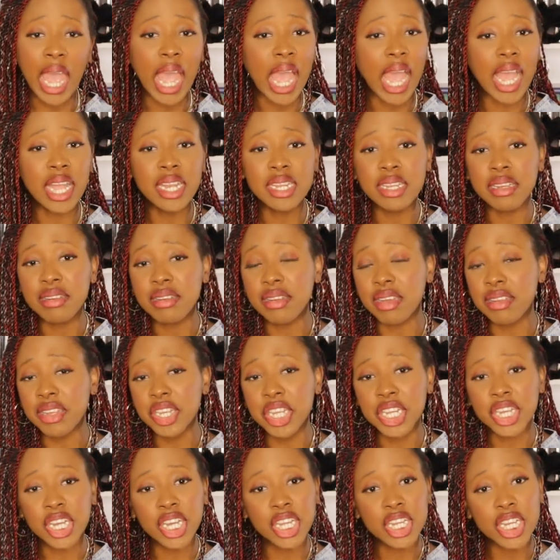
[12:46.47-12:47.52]
I
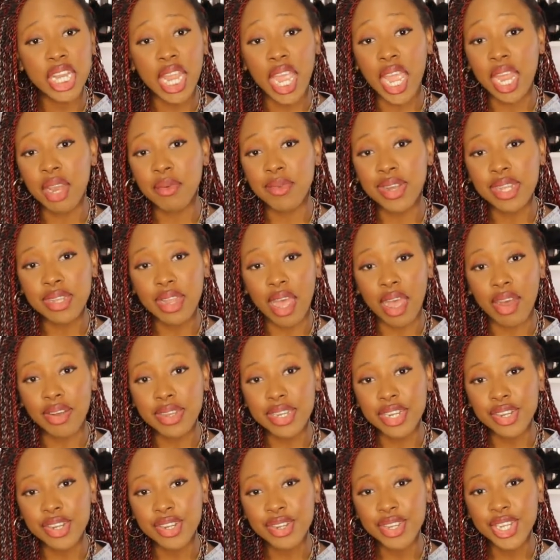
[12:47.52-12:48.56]
don't judge anyone out
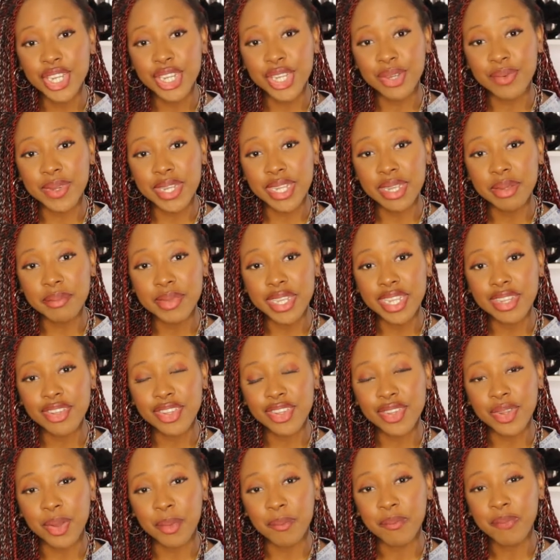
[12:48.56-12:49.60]
there, you know what I mean?
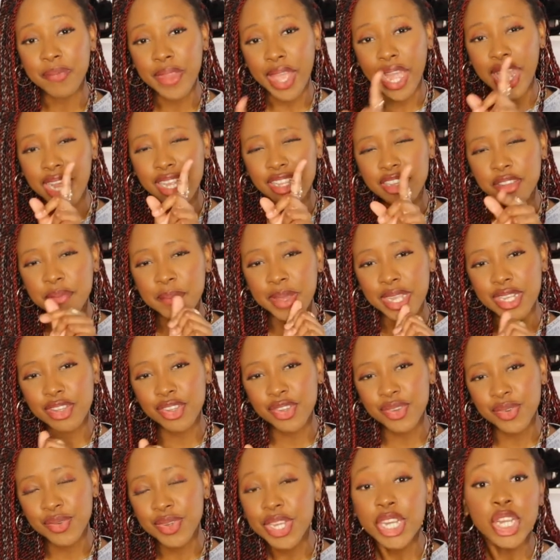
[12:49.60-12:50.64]
So I
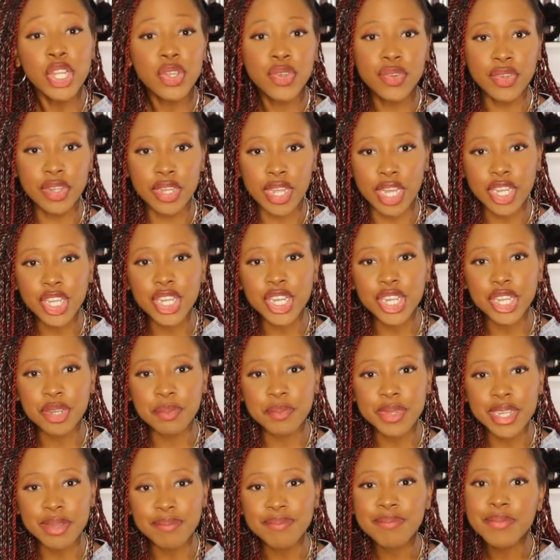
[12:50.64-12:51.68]
expect you to not judge
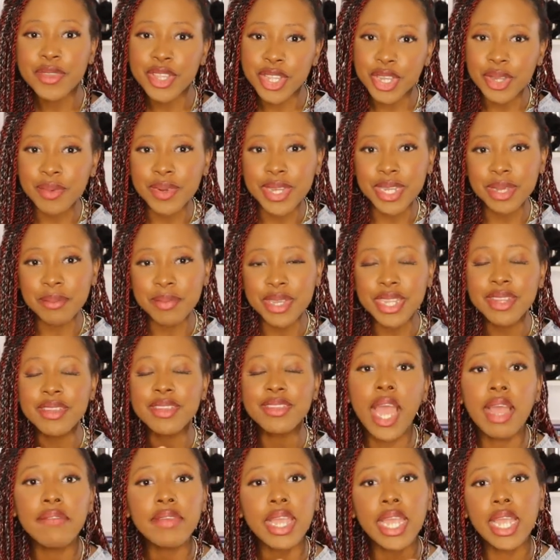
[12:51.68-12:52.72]
me, you know what I mean?
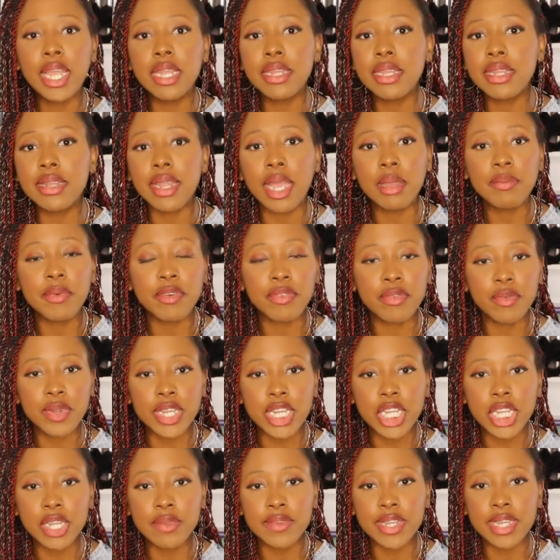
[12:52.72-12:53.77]
If you have any type of
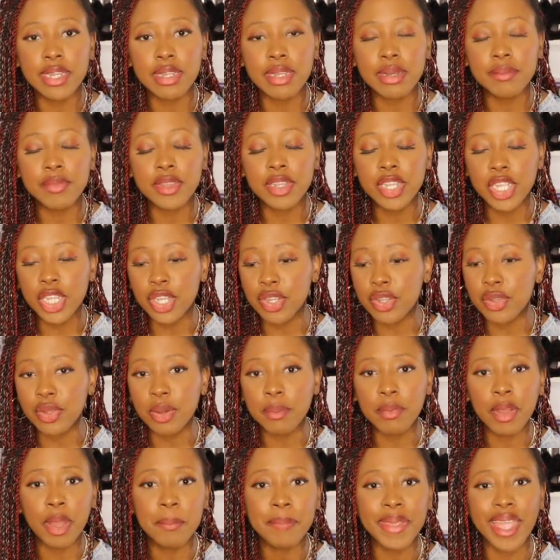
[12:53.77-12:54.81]
question when it comes to
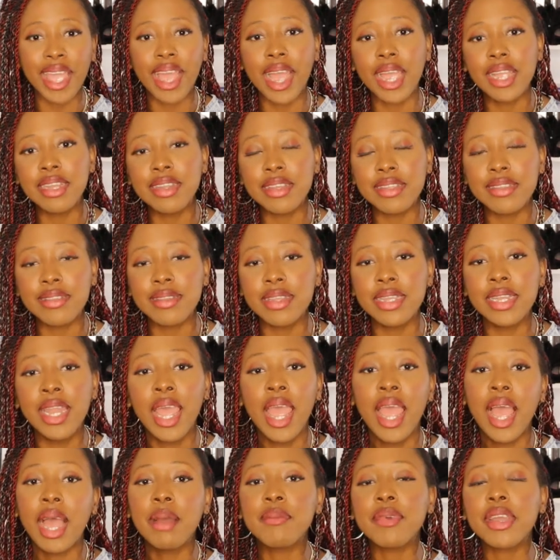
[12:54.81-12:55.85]
YouTube or behind the scene,
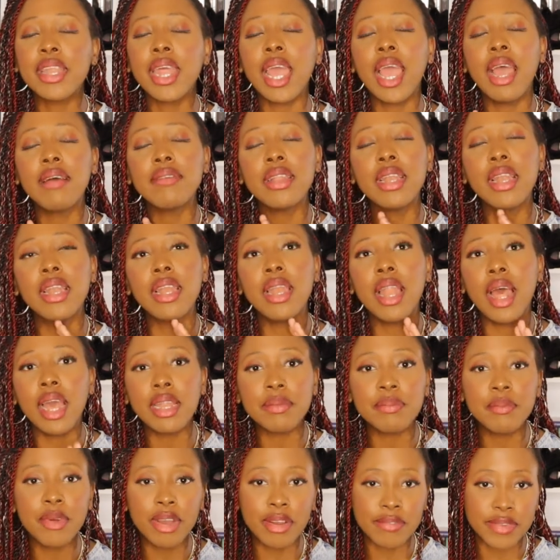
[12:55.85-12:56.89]
I'm gonna have a
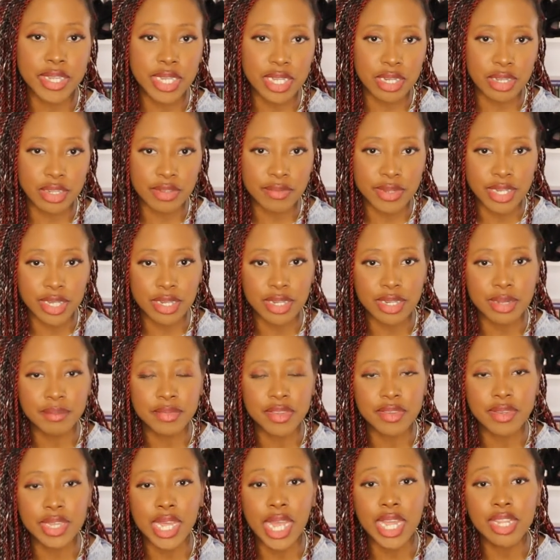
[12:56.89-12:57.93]
lot more videos when it
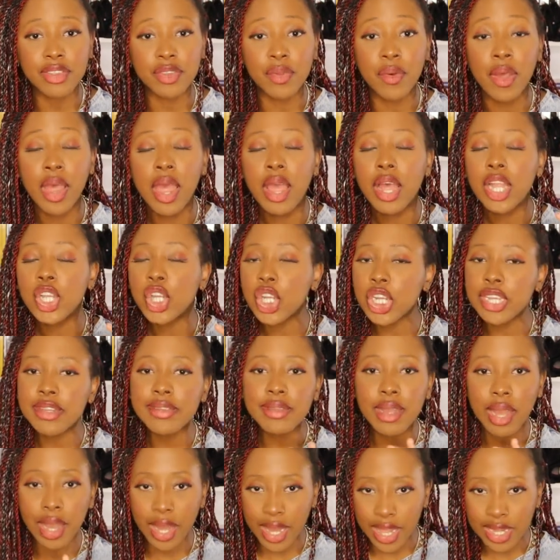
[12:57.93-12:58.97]
comes to that, so
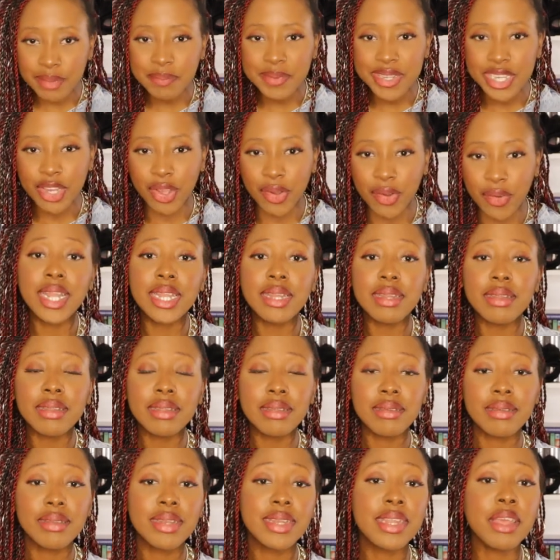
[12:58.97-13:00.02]
just let me know. And
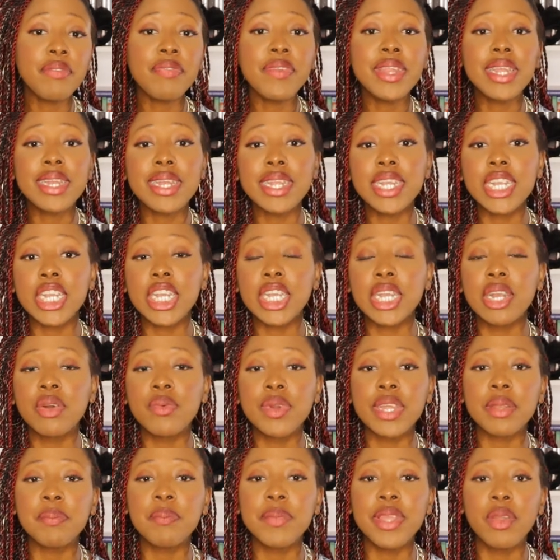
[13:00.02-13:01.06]
definitely share
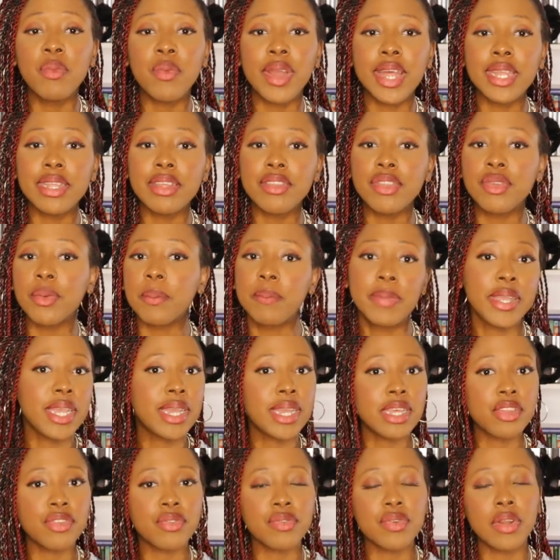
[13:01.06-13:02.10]
with me what is your
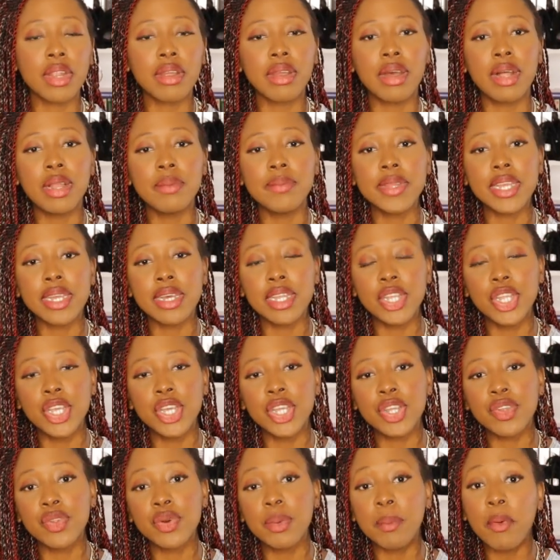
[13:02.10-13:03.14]
biggest struggle being on
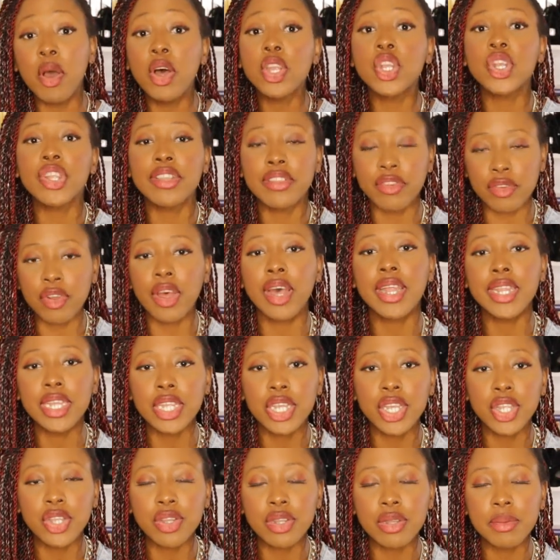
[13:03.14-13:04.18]
YouTube or just
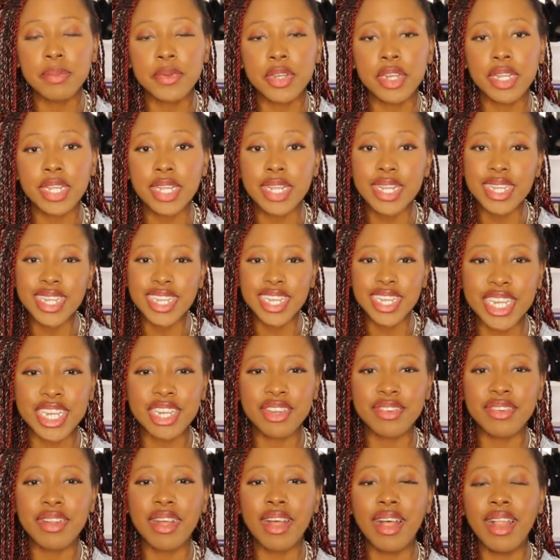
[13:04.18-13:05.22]
starting a YouTube channel
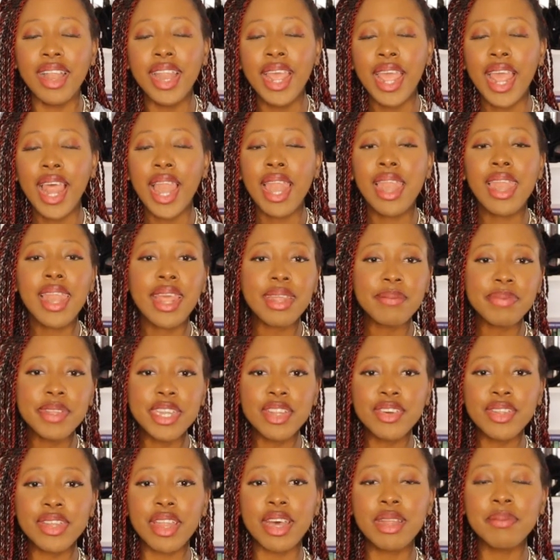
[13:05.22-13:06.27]
general. Let
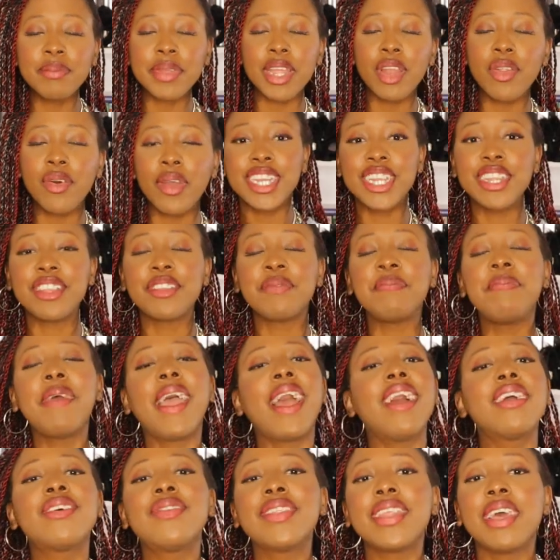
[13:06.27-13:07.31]
me know down below.
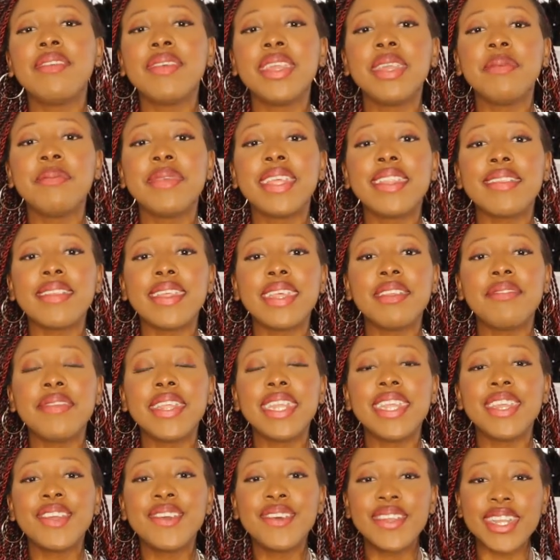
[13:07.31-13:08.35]
J'espère que vous avez aimé cette
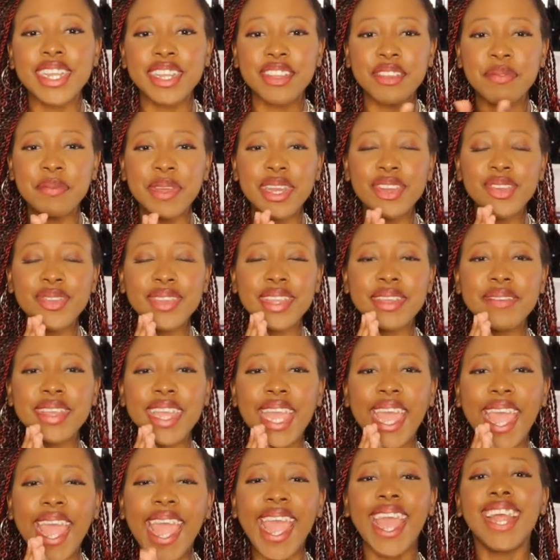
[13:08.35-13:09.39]
vidéo, j'espère que vous
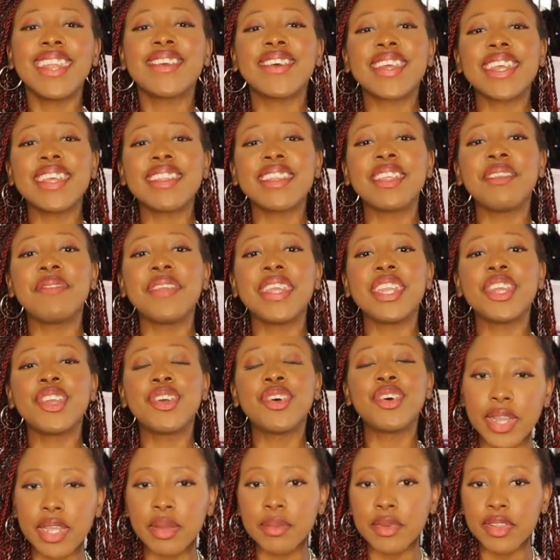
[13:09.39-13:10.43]
avez adoré cette
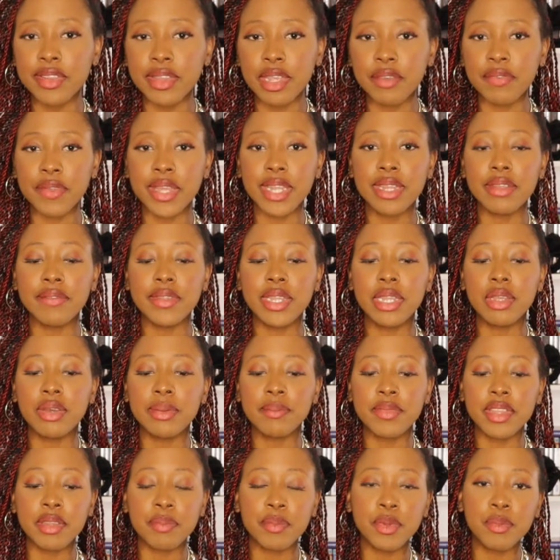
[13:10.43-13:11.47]
vidéo. Je vais commencer à faire des vidéos
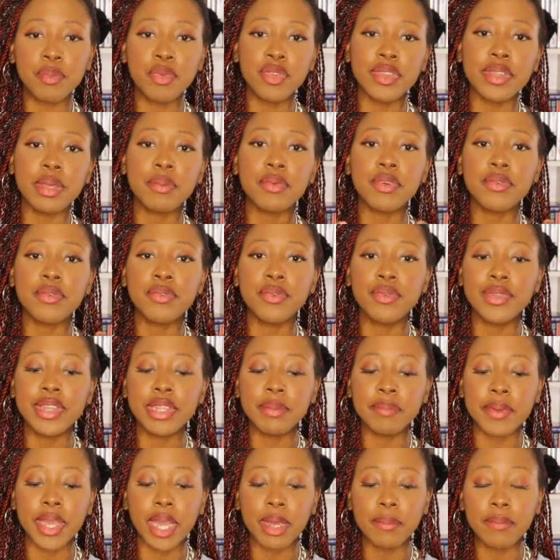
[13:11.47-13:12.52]
un petit peu plus
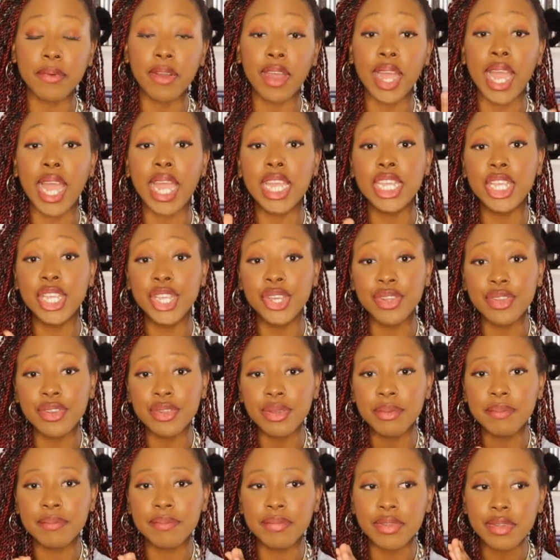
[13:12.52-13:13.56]
approfondies par rapport à
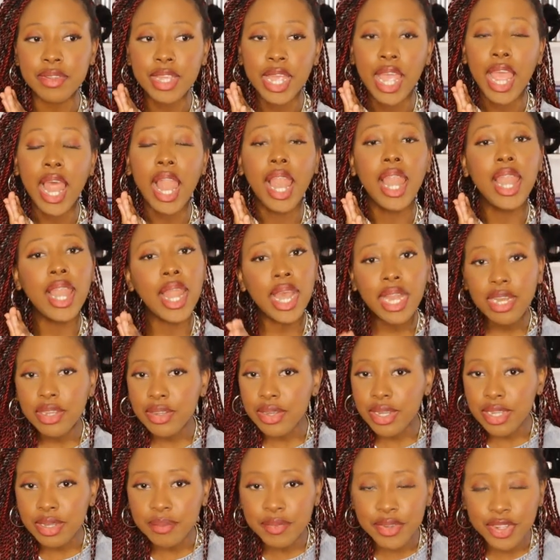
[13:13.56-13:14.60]
YouTube,
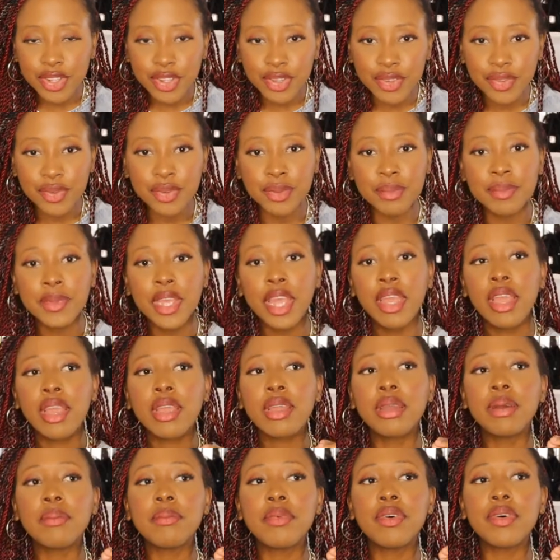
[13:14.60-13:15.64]
l'algorithme de YouTube,
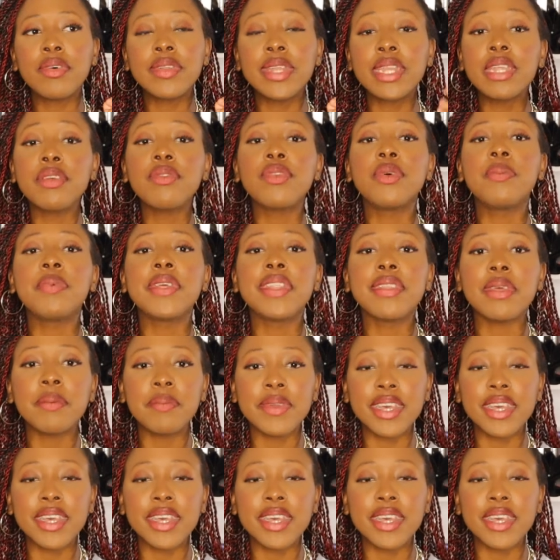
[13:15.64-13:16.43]
comment développer sa